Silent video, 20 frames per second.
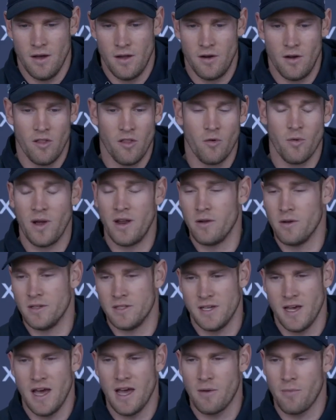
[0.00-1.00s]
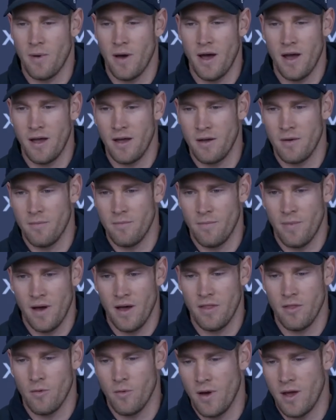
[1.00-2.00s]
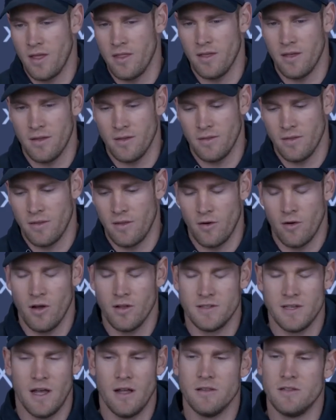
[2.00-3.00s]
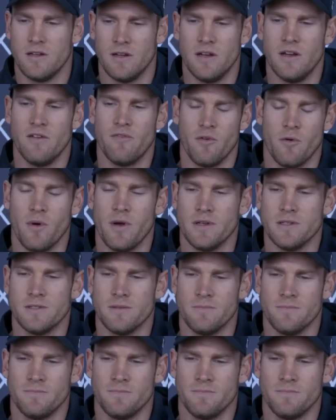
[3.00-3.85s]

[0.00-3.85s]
another way to attack by by the way that they're all talented in different ways.